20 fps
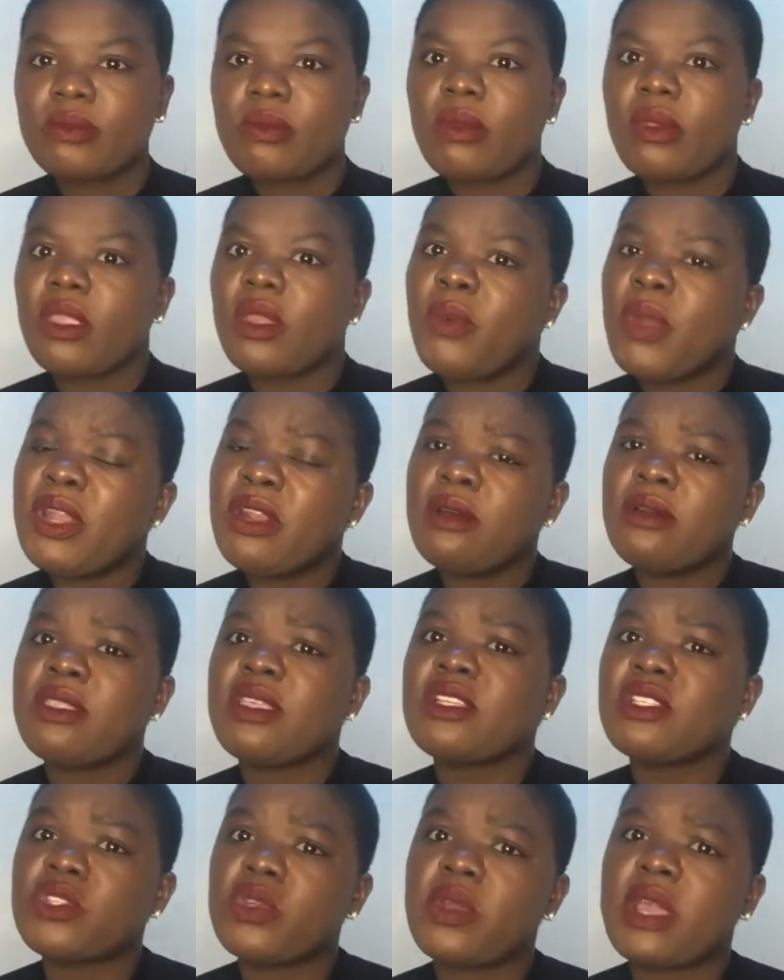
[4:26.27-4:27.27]
one of the
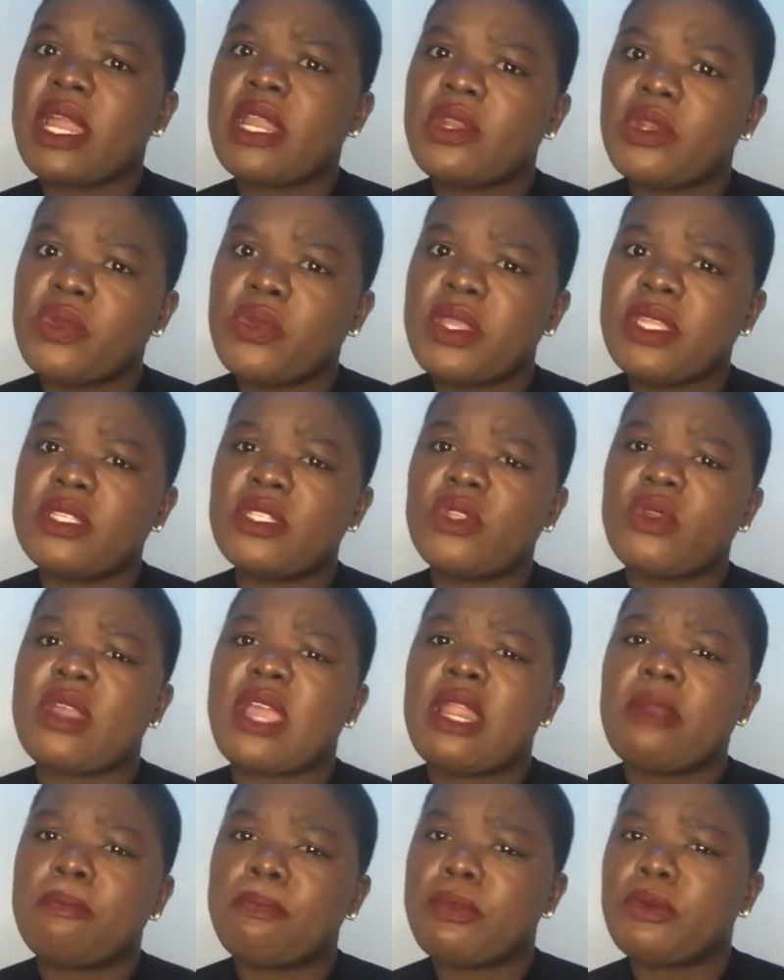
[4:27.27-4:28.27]
things you can do is you
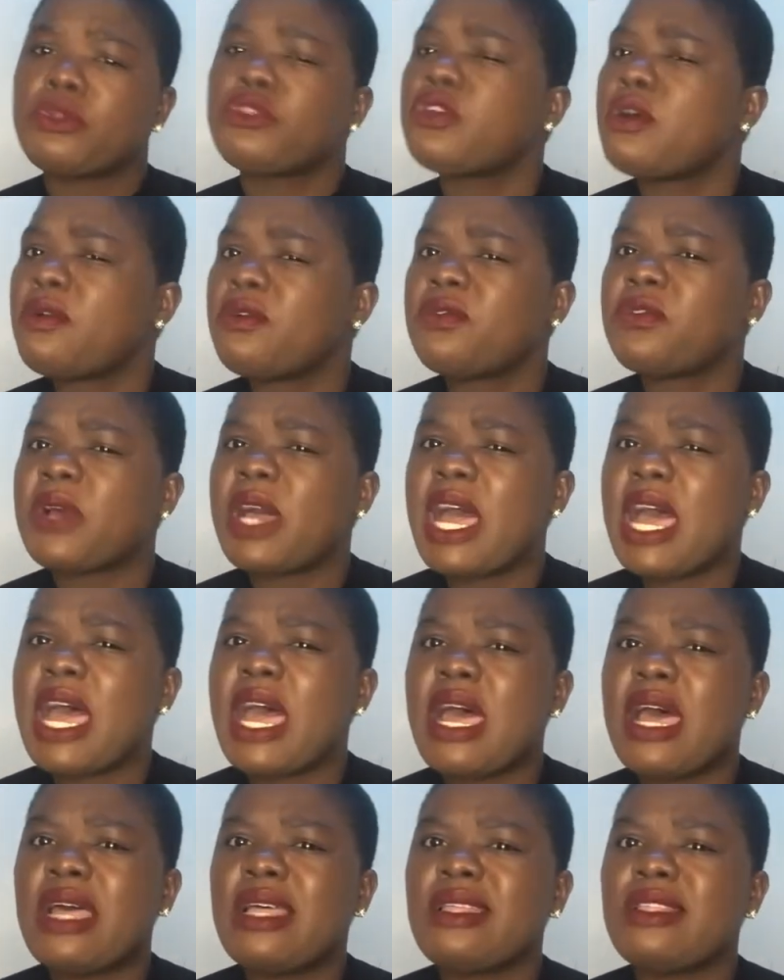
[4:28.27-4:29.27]
can put off
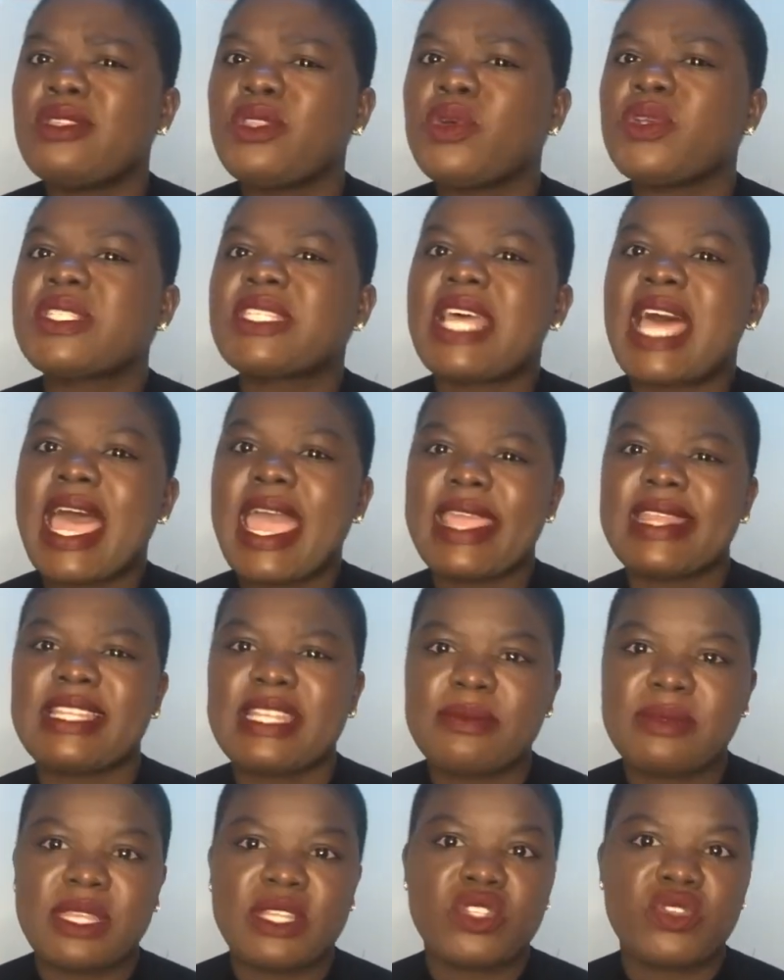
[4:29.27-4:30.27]
those
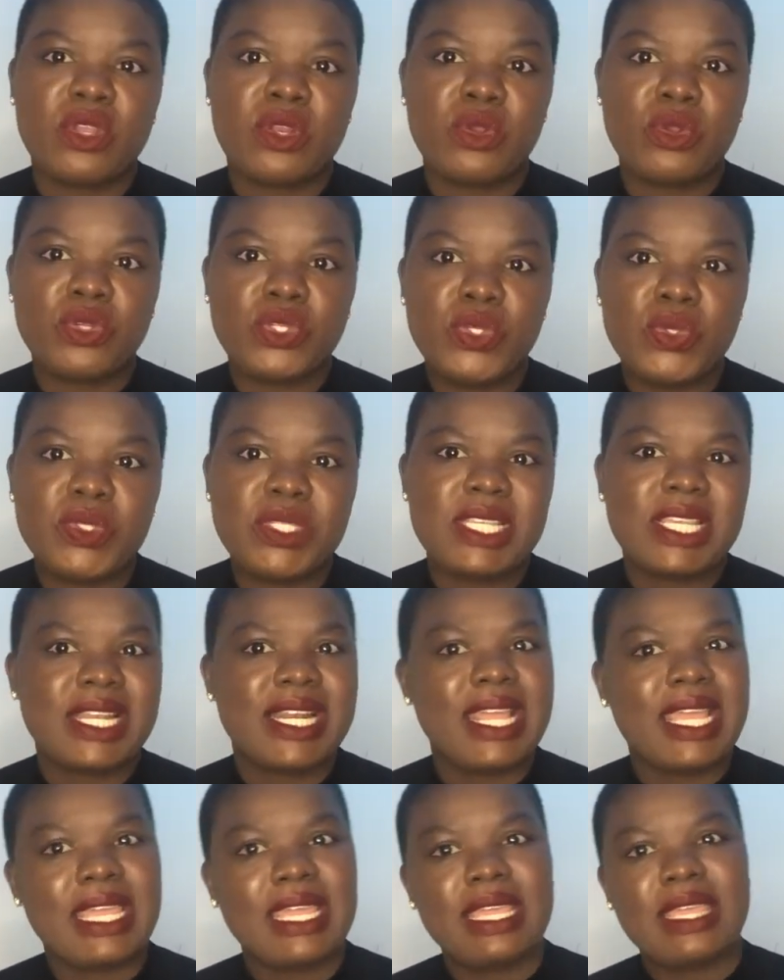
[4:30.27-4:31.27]
items that you're not using.
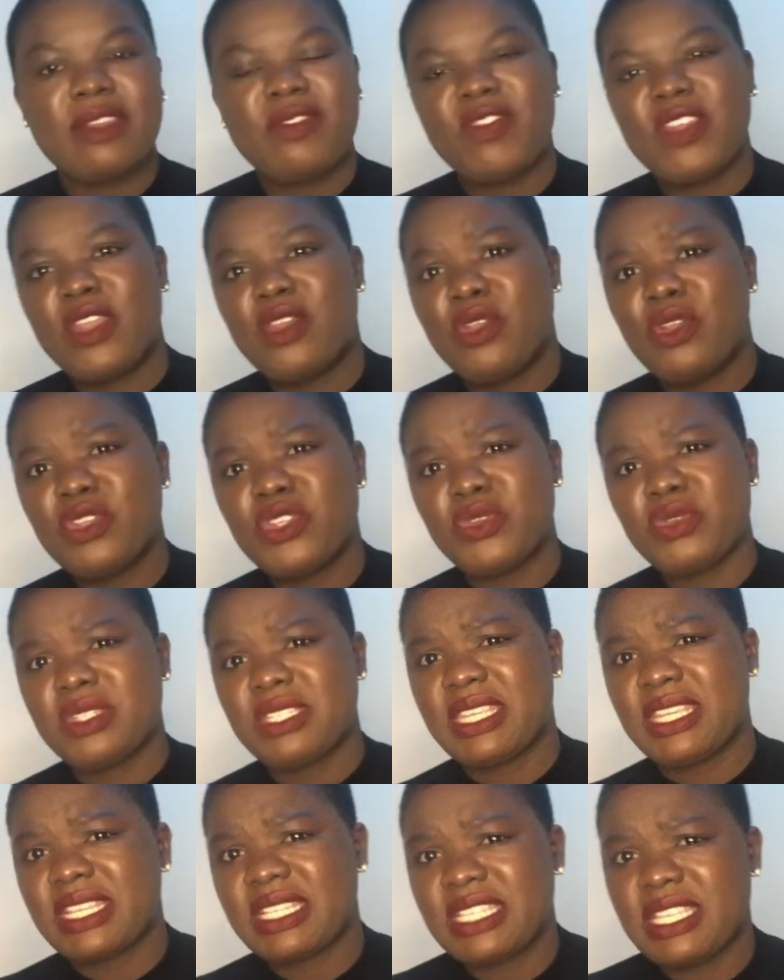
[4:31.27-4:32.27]
Like if you're not
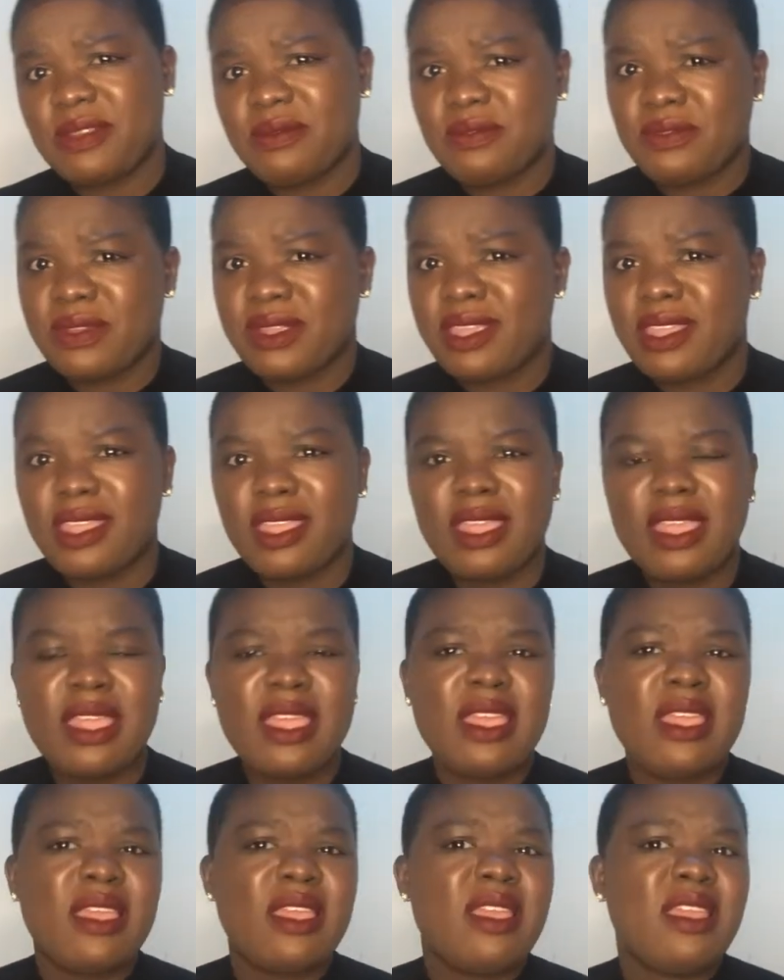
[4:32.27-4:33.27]
using TV,
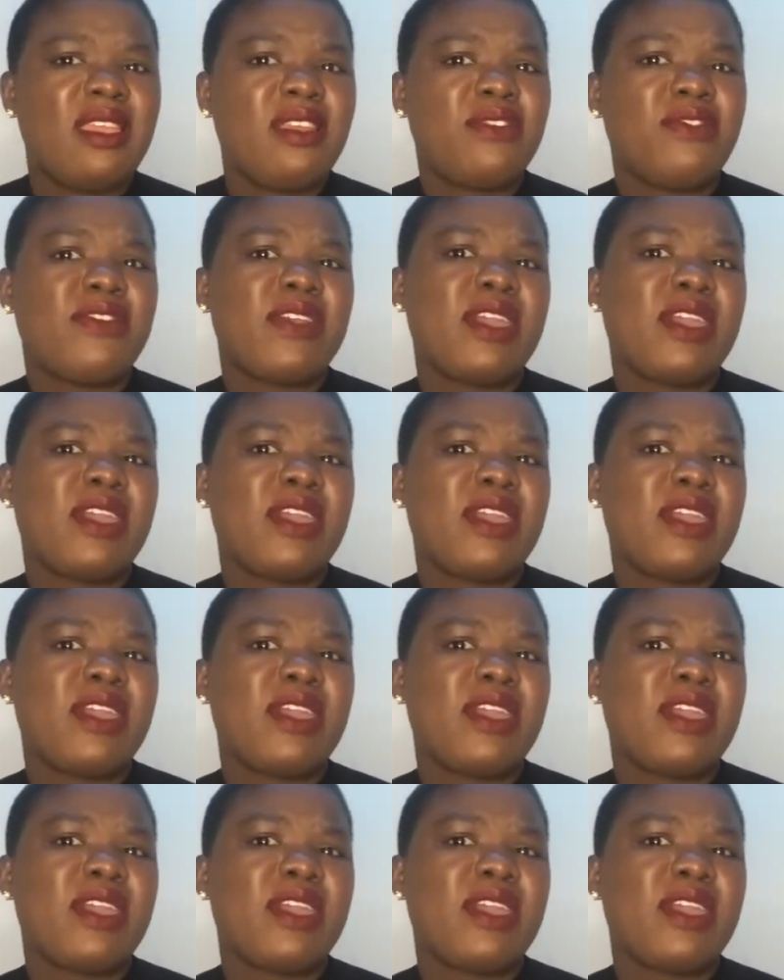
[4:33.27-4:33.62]
if